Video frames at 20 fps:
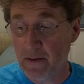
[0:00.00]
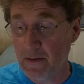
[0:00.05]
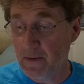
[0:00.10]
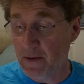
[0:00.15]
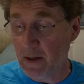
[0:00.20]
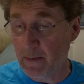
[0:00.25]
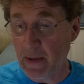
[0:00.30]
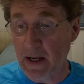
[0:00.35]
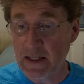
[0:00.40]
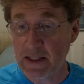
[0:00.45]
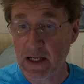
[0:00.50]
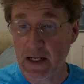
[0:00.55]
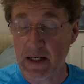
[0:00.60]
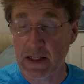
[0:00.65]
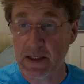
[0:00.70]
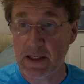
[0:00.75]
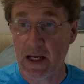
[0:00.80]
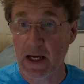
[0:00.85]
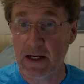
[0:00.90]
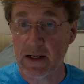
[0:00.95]
They
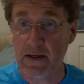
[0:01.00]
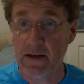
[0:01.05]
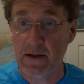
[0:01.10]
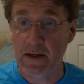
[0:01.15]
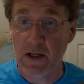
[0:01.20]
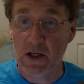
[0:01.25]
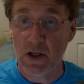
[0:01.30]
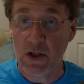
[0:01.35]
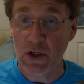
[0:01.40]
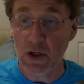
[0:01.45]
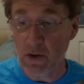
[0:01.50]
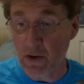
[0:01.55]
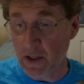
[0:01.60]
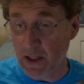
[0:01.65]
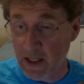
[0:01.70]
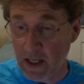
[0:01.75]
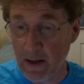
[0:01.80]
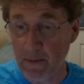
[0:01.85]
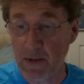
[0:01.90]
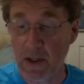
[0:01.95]
basically said, you
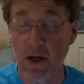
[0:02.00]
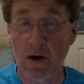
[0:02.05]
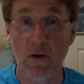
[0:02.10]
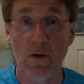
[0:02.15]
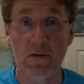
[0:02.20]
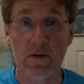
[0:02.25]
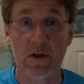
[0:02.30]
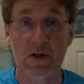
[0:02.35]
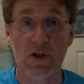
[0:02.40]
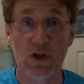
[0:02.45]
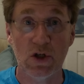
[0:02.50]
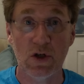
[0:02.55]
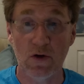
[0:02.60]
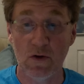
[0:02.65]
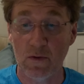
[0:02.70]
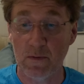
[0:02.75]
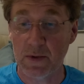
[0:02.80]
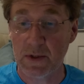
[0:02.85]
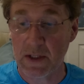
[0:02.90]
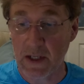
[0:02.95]
can keep the old
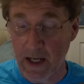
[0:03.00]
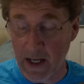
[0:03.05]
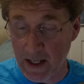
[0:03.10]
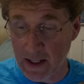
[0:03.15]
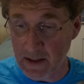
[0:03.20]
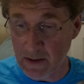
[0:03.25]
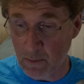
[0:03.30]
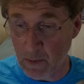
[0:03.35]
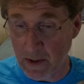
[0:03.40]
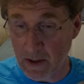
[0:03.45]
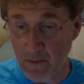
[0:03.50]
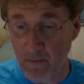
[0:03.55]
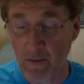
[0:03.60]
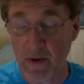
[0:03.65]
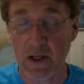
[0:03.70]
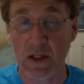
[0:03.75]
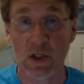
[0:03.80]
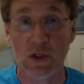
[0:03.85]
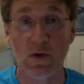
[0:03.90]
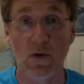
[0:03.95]
tubes and we can
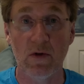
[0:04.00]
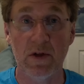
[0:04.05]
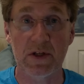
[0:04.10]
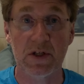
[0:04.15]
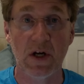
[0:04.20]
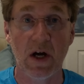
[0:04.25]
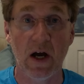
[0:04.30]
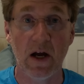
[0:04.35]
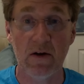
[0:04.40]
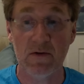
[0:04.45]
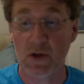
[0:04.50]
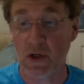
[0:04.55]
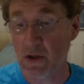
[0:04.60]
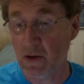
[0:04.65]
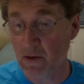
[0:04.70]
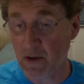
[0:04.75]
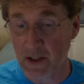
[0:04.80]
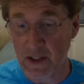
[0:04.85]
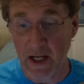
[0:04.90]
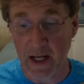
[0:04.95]
reinstall the tires
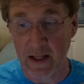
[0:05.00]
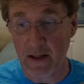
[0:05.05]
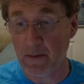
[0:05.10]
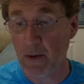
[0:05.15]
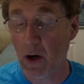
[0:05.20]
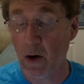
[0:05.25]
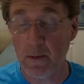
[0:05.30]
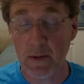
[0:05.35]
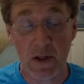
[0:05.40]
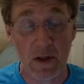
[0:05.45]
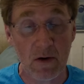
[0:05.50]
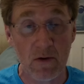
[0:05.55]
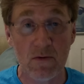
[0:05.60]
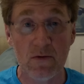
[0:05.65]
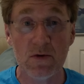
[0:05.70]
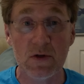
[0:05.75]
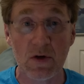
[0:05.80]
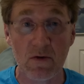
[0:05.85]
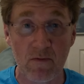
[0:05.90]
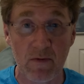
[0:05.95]
and you can take them home, and
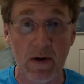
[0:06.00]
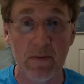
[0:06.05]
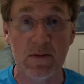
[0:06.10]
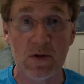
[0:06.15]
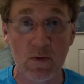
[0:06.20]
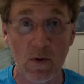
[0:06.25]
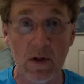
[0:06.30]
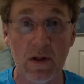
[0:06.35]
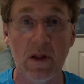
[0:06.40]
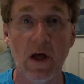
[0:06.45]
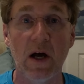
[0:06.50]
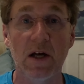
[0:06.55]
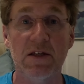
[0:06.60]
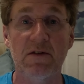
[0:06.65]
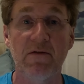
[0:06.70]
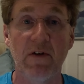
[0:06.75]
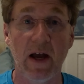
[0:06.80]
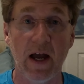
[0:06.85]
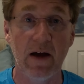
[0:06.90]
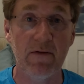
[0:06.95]
those rims will
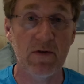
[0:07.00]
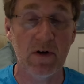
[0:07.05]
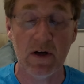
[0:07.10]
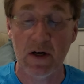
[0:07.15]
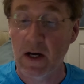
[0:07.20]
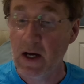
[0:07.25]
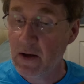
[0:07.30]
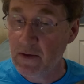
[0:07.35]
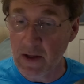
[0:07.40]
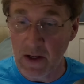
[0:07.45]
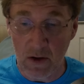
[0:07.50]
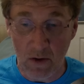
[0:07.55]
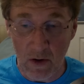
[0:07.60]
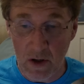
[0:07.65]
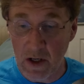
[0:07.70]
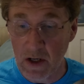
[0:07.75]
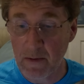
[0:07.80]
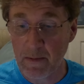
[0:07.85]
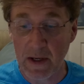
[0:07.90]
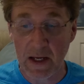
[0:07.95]
last forever. They're
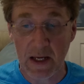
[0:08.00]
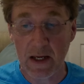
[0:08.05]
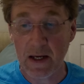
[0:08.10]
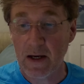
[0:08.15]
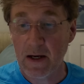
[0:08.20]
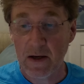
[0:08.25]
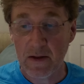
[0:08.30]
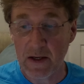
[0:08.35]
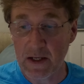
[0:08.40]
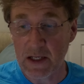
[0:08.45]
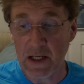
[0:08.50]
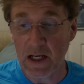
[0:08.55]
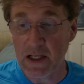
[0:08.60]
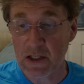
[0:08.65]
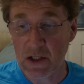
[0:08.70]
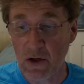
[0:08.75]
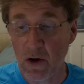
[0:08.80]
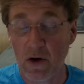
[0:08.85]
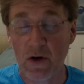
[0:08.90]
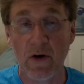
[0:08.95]
not going to be,
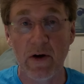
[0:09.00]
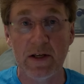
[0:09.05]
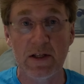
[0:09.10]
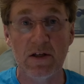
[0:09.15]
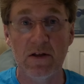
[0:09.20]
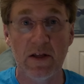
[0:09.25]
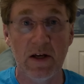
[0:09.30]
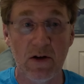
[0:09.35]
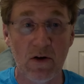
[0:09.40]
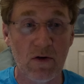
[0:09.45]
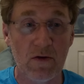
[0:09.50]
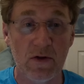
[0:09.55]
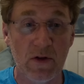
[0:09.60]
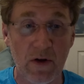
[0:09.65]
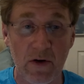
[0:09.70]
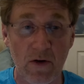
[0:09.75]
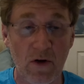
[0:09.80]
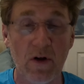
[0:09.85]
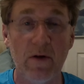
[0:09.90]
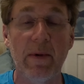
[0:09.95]
it's not going to, they're
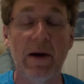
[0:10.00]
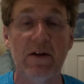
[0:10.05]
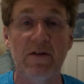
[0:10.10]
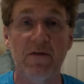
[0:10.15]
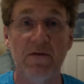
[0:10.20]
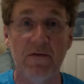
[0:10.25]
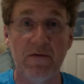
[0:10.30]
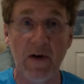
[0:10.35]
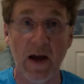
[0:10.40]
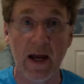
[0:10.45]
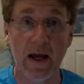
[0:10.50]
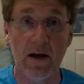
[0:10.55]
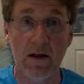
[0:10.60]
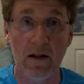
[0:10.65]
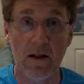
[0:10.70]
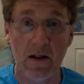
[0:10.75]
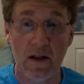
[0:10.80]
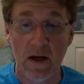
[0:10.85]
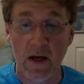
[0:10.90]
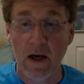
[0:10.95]
not about to
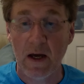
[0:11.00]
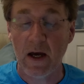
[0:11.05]
fail.